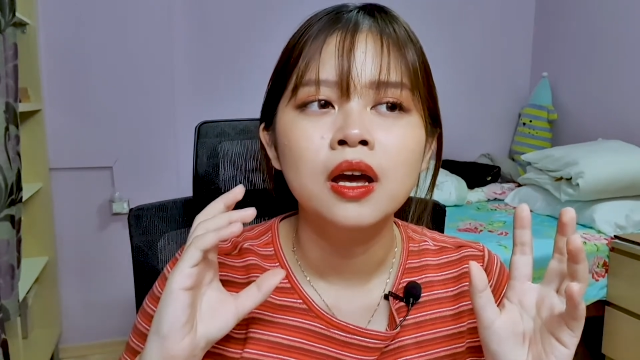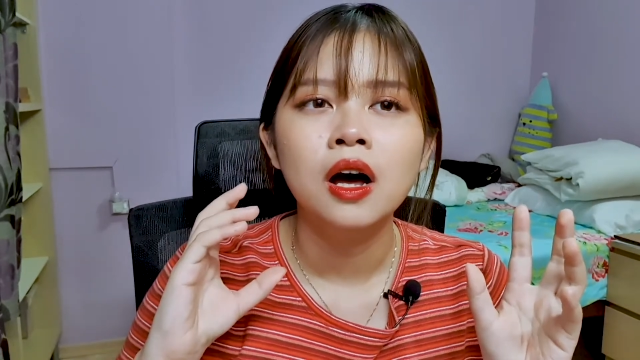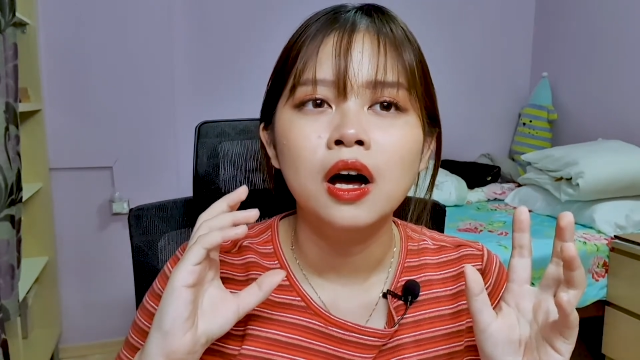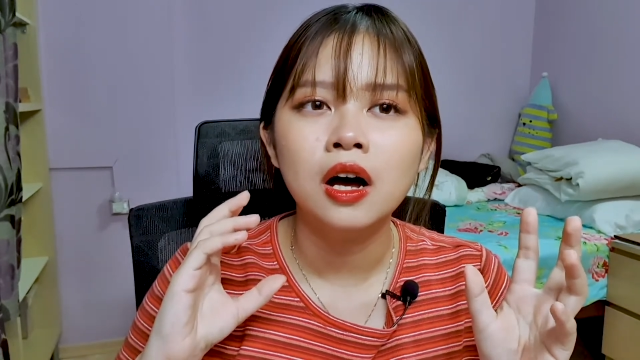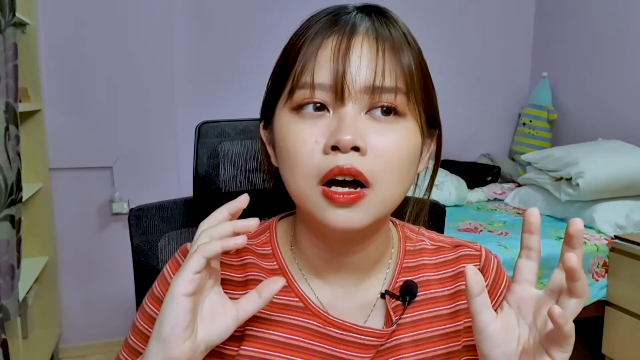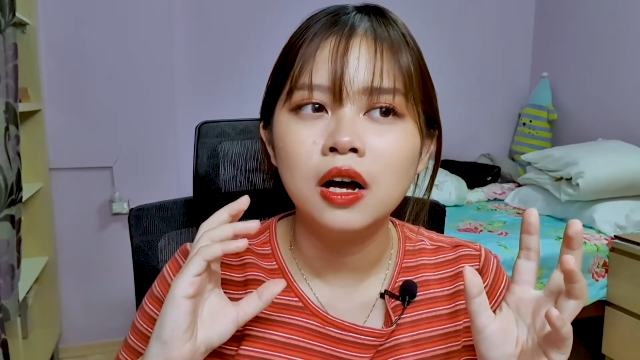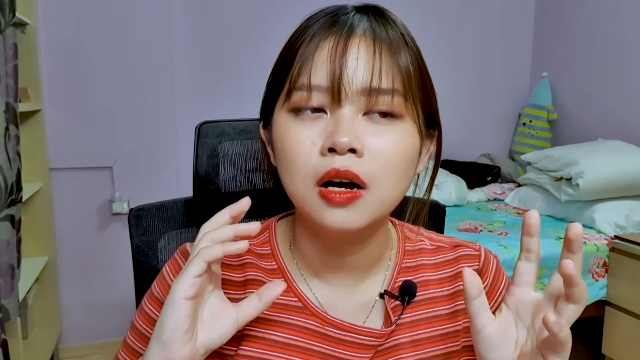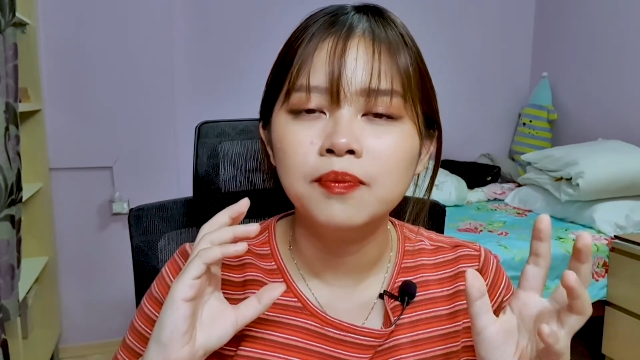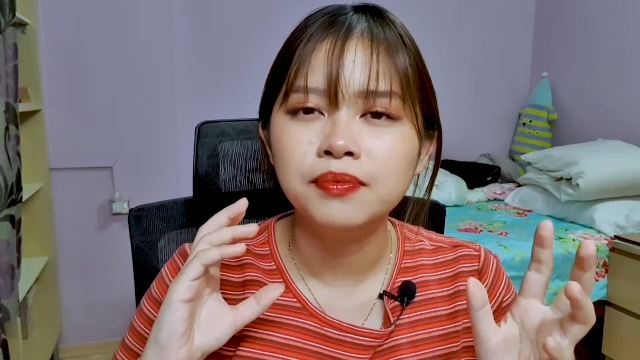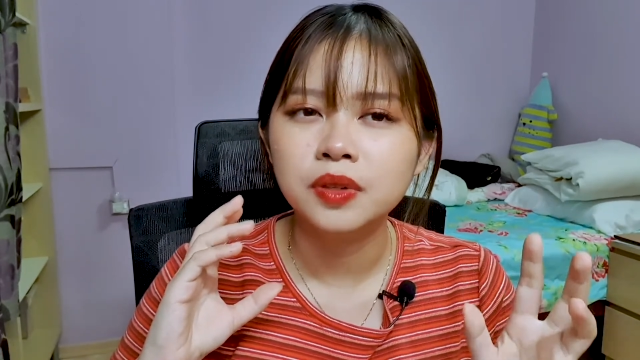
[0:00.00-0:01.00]

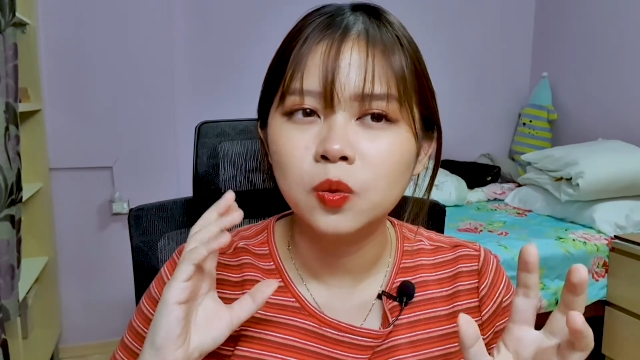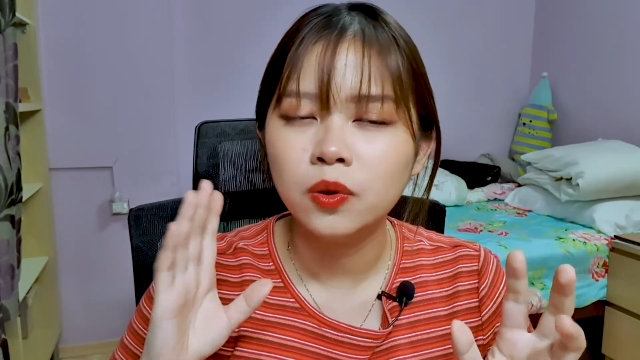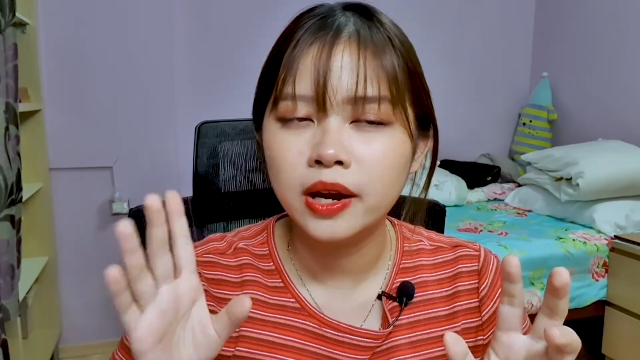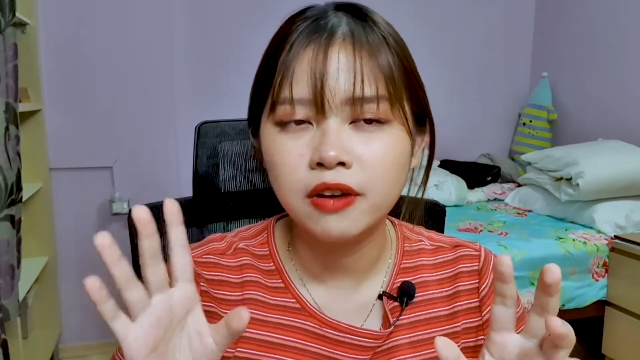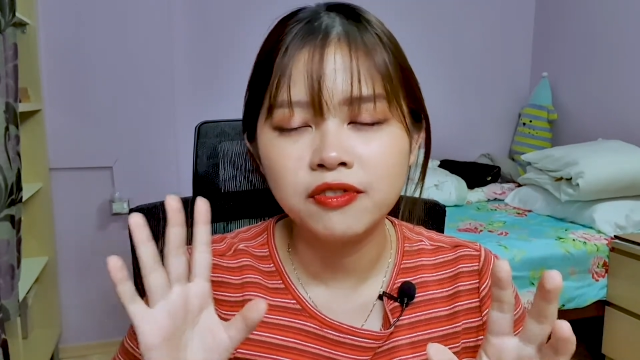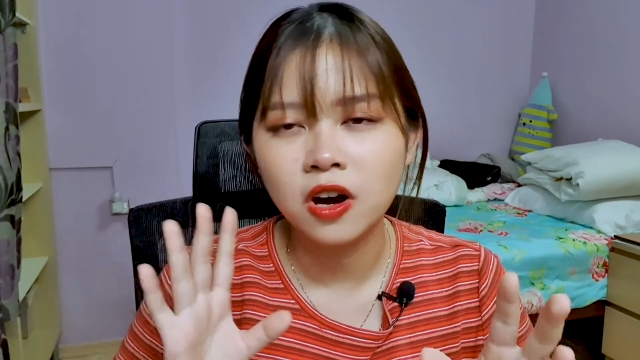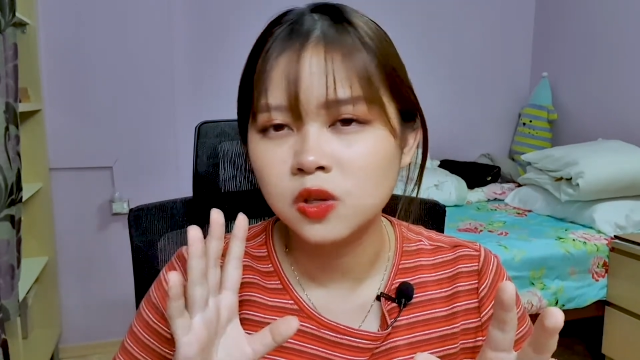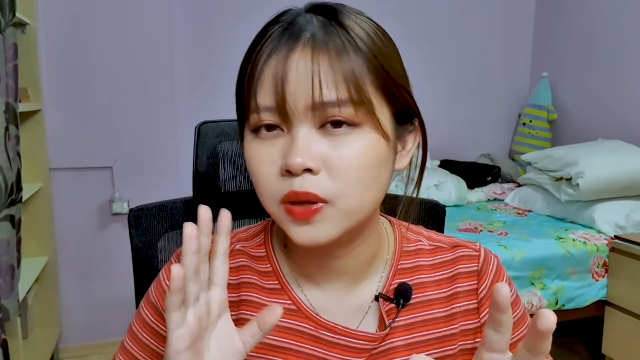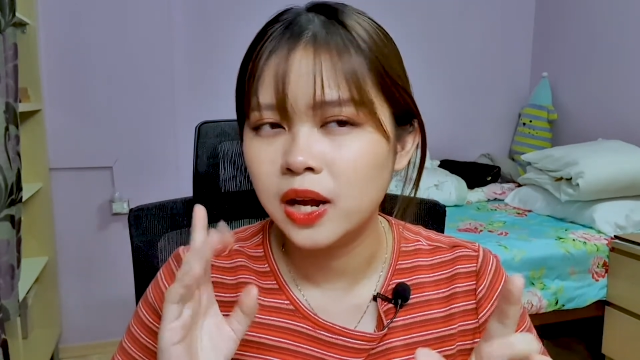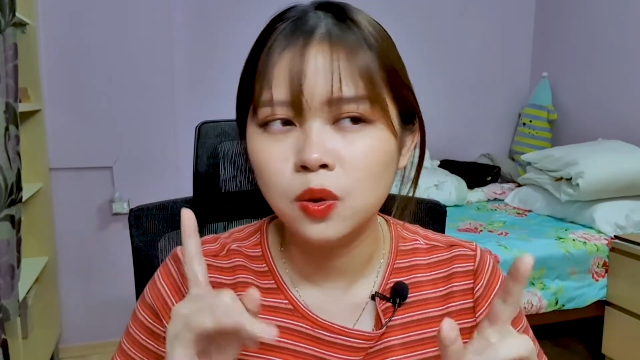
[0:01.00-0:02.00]
when
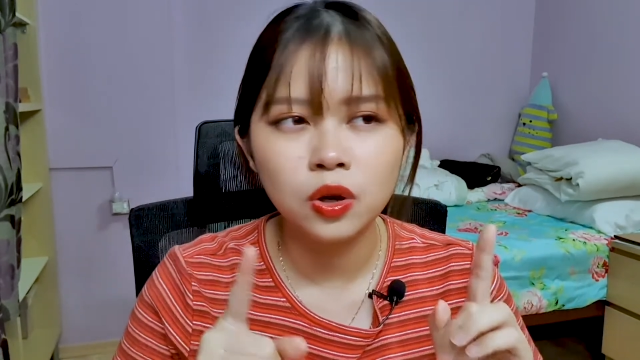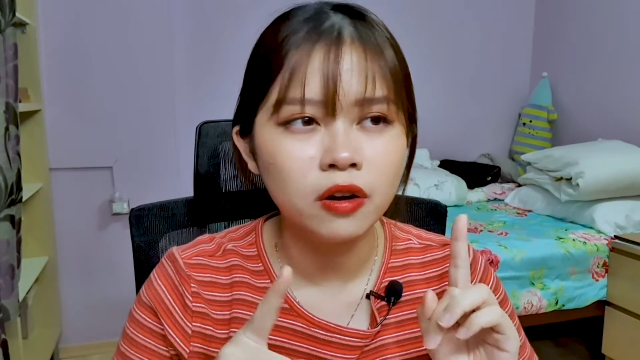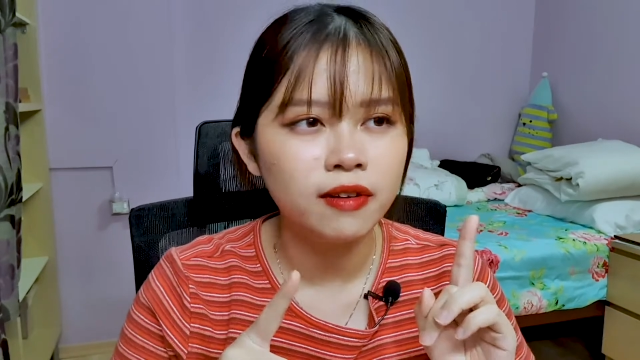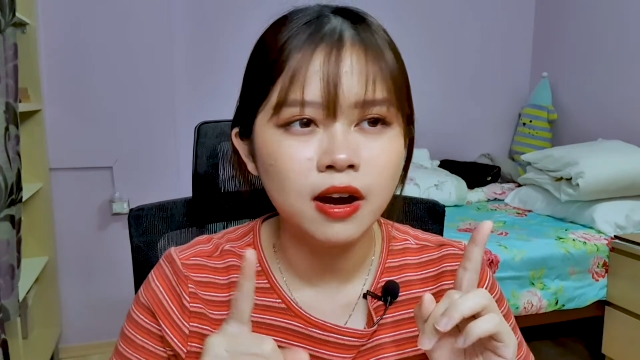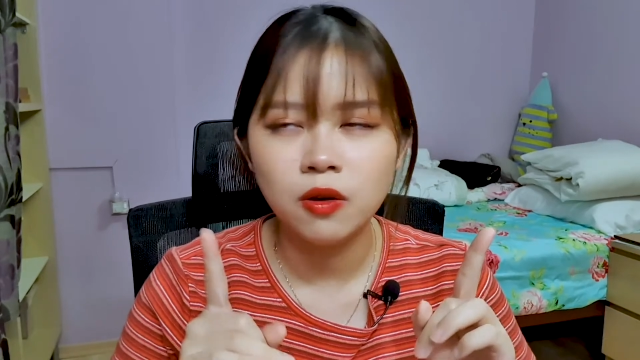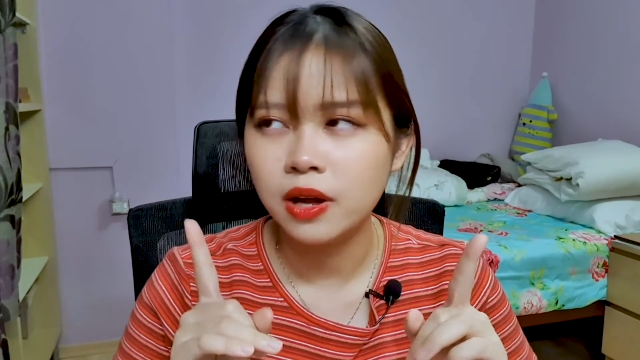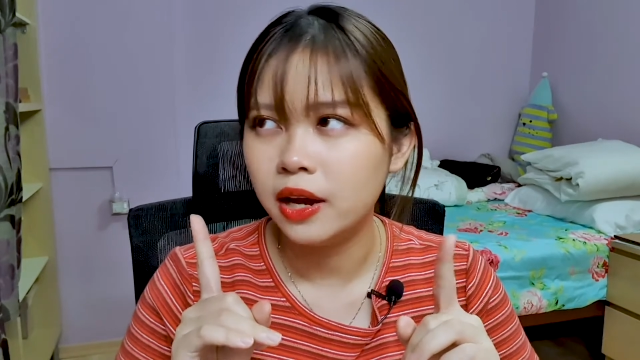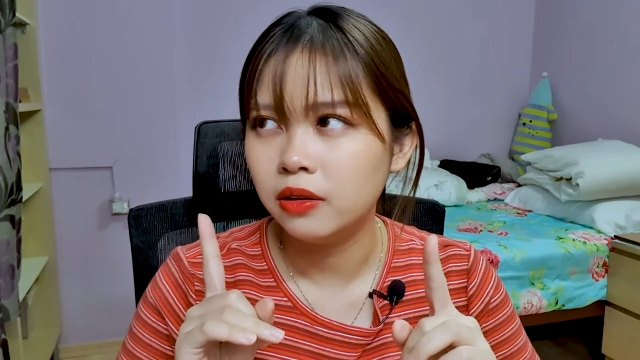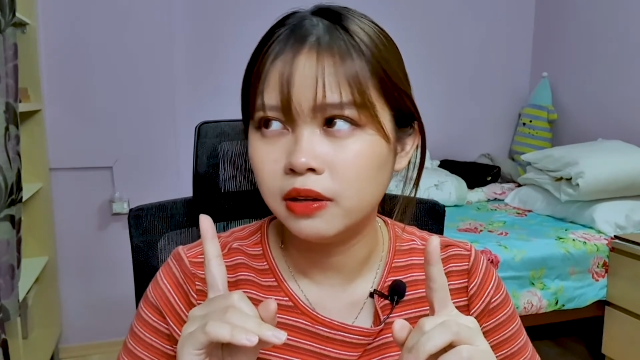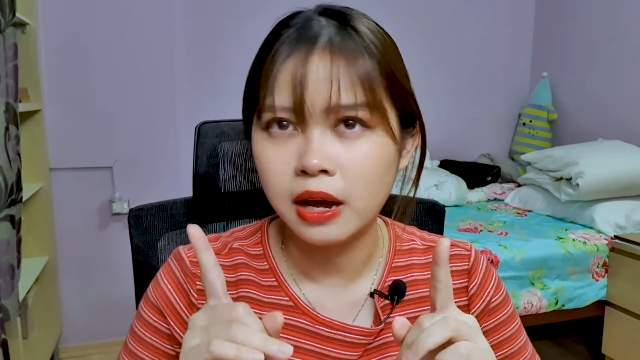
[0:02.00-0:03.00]
I look around,
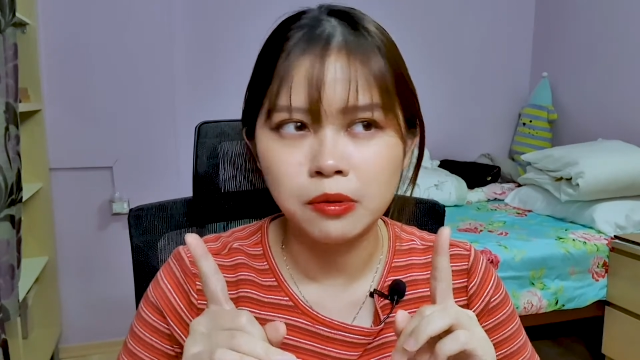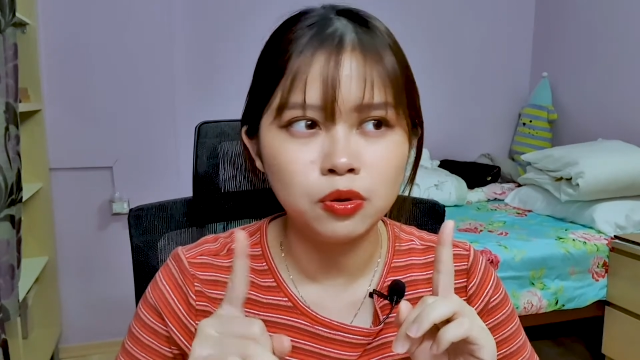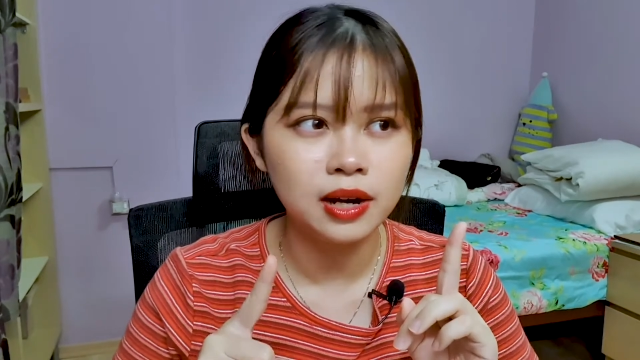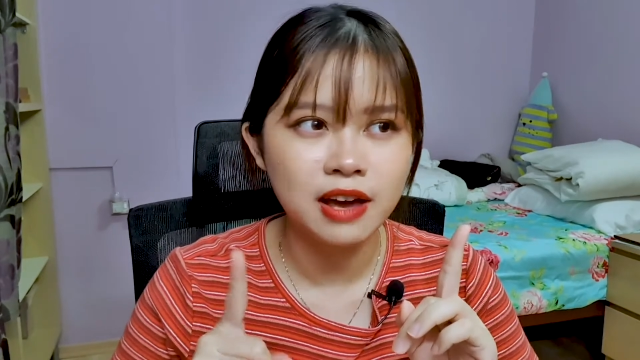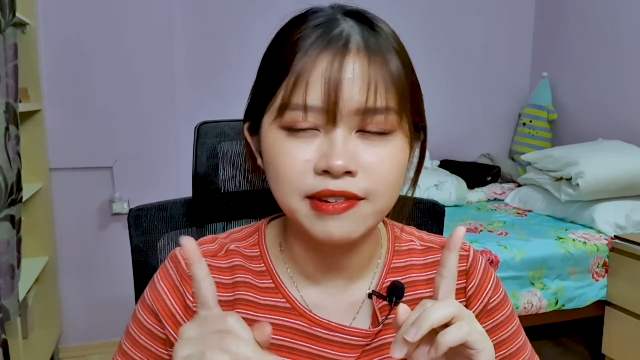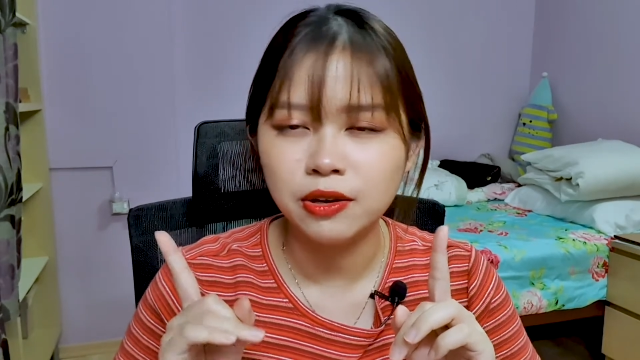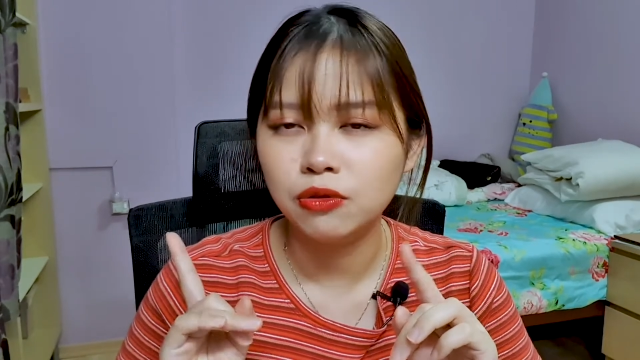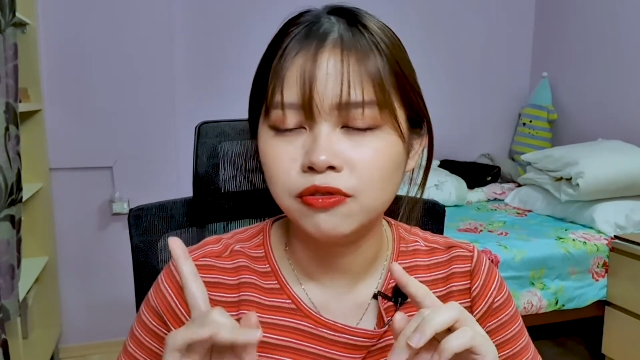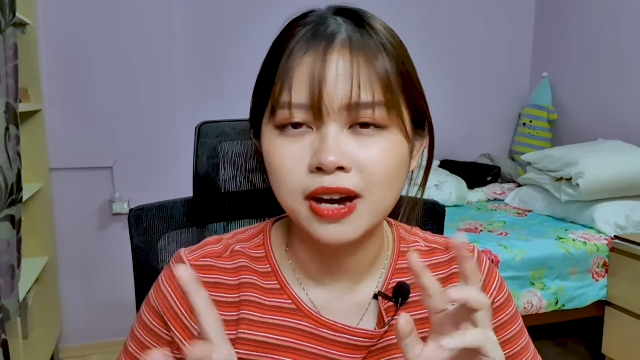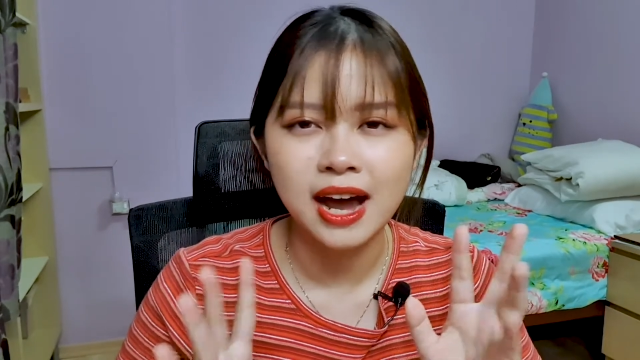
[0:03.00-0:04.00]
like I look left, I look right,